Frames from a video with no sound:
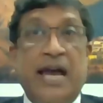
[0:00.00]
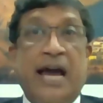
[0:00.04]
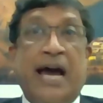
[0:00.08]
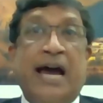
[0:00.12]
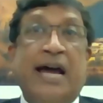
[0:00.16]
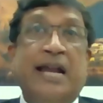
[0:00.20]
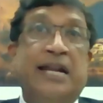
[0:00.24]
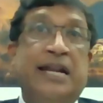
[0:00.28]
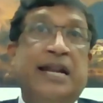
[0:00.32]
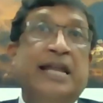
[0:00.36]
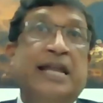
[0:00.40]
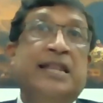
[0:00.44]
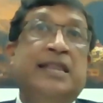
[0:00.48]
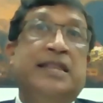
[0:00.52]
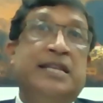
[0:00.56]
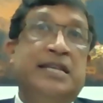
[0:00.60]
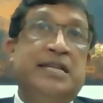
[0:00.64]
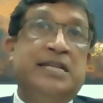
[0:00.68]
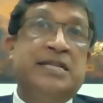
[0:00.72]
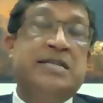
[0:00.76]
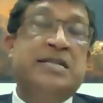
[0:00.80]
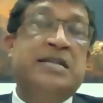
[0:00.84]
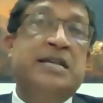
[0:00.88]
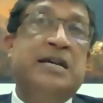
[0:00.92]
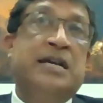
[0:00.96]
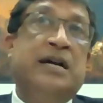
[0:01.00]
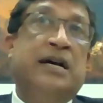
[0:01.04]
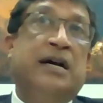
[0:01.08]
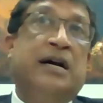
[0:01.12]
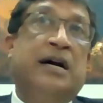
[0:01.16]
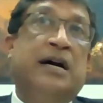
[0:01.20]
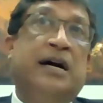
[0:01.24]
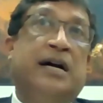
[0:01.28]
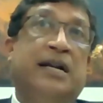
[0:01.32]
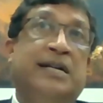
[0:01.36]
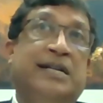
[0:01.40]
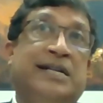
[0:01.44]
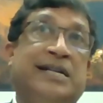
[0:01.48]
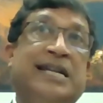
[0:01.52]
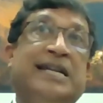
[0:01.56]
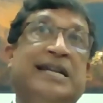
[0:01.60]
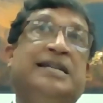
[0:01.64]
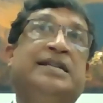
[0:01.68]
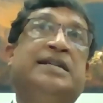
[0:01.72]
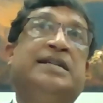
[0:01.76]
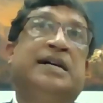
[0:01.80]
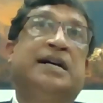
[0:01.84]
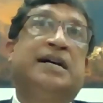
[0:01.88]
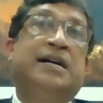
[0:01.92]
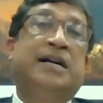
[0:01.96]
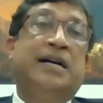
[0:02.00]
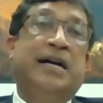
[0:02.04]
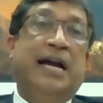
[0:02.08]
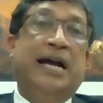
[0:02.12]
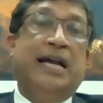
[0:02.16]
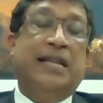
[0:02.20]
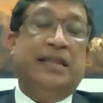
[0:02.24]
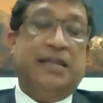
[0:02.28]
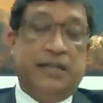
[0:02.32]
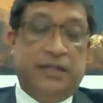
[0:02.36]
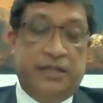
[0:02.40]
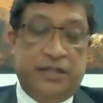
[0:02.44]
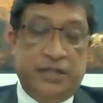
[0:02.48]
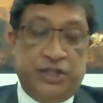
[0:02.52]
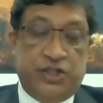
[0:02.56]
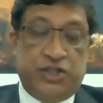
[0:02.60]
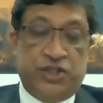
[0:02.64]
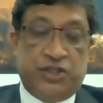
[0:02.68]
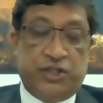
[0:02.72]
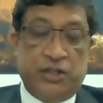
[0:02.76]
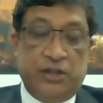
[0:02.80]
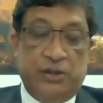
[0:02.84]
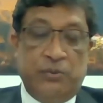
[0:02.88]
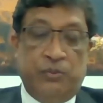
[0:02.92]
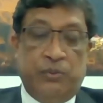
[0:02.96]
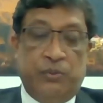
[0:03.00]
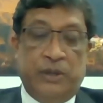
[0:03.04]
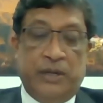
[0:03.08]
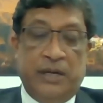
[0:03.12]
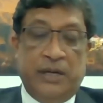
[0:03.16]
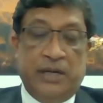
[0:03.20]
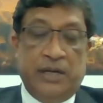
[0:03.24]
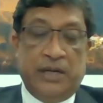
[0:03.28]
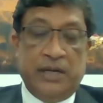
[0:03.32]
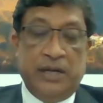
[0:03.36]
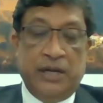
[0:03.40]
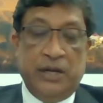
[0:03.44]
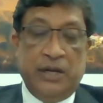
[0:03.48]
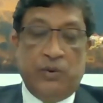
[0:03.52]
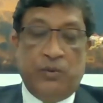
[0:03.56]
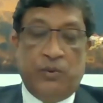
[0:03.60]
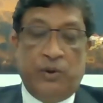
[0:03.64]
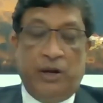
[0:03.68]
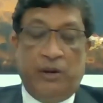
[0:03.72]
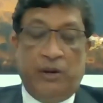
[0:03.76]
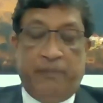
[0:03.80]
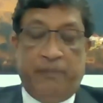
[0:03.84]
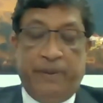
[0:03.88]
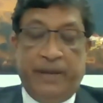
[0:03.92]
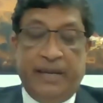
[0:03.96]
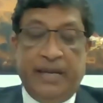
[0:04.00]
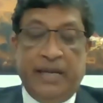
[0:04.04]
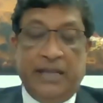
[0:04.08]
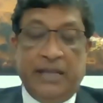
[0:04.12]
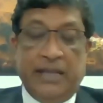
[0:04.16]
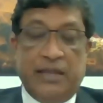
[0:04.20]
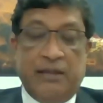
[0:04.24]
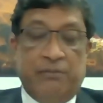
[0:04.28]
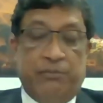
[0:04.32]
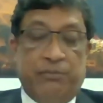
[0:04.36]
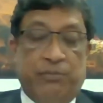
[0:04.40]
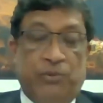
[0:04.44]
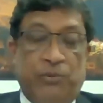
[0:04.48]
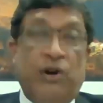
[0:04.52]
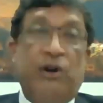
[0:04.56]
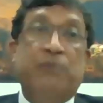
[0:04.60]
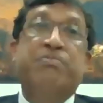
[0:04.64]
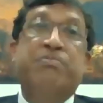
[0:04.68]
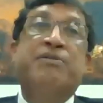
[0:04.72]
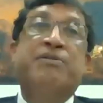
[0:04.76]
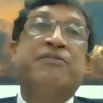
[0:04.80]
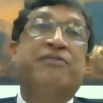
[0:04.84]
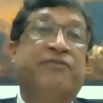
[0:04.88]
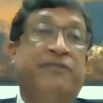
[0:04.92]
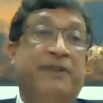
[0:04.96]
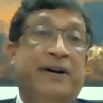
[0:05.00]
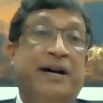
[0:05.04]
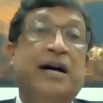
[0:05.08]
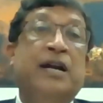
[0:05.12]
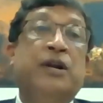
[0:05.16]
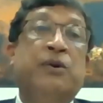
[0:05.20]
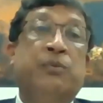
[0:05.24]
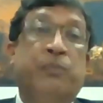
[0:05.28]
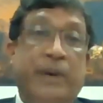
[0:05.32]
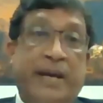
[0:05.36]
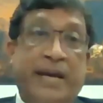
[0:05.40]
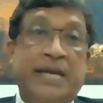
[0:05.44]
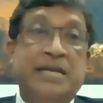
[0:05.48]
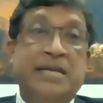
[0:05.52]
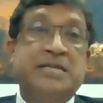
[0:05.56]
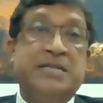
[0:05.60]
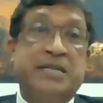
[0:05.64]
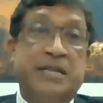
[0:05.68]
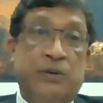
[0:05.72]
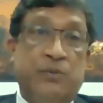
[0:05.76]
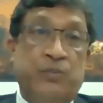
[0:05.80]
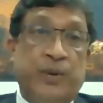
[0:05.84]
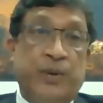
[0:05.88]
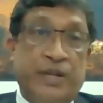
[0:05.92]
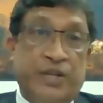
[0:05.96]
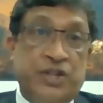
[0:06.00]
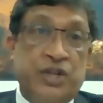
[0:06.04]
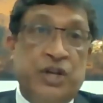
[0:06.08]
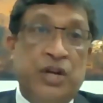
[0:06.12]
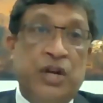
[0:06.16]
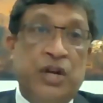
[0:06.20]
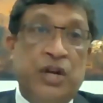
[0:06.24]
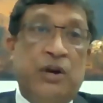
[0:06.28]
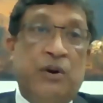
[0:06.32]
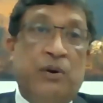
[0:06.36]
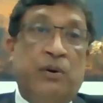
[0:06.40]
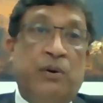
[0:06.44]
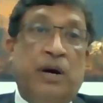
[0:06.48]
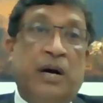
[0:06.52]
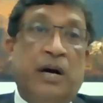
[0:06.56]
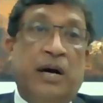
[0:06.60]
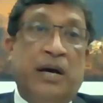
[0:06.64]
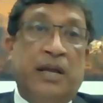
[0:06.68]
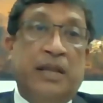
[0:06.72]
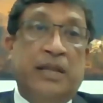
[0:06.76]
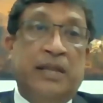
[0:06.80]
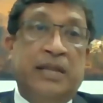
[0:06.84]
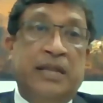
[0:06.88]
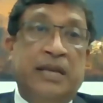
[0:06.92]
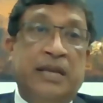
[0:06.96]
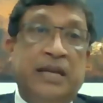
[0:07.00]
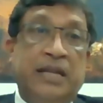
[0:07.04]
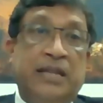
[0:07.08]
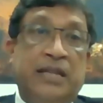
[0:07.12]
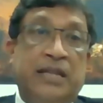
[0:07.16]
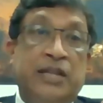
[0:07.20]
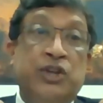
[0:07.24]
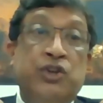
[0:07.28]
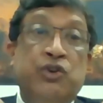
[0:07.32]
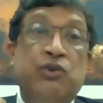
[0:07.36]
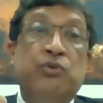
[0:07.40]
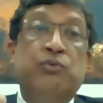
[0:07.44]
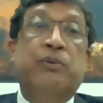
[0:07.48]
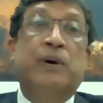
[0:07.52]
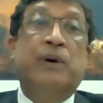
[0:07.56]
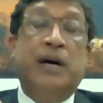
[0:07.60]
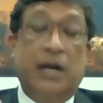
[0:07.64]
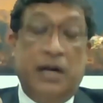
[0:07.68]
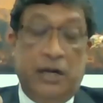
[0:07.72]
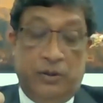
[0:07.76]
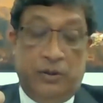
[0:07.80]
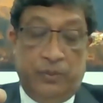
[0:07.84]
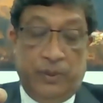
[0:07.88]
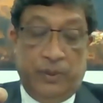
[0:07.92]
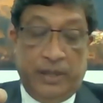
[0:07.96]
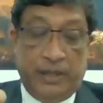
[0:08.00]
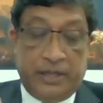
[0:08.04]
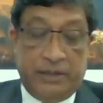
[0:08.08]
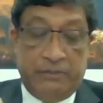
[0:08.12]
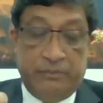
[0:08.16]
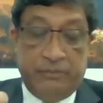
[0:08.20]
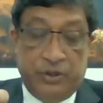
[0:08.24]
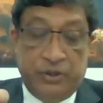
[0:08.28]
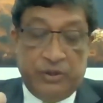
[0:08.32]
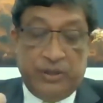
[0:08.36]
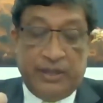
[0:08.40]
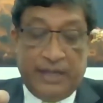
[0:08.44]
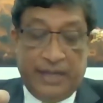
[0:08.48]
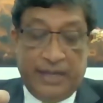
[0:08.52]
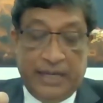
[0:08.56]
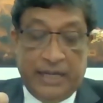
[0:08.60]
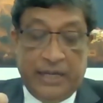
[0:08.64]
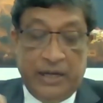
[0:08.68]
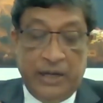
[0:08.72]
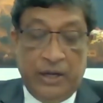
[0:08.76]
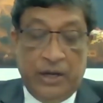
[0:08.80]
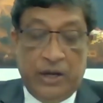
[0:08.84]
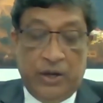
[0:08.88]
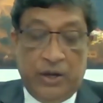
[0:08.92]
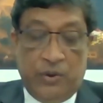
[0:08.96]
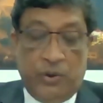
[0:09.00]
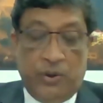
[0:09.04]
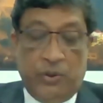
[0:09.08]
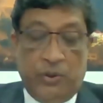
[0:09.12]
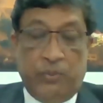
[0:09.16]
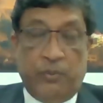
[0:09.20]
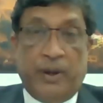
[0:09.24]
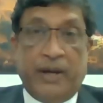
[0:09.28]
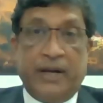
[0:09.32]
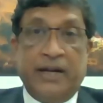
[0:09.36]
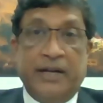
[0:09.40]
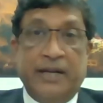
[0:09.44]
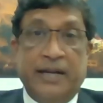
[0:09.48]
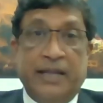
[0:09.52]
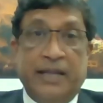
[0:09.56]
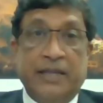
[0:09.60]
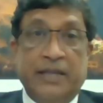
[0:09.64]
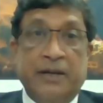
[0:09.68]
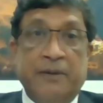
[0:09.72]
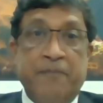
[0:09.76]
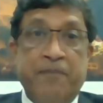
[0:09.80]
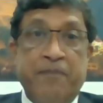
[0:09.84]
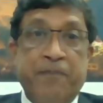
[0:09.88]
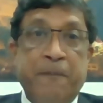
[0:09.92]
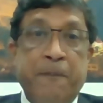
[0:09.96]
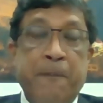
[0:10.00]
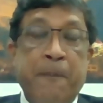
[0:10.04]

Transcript: And in this uh, data and the digital world will be the more preferred ways in which uh, the, the new world will communicate with one another.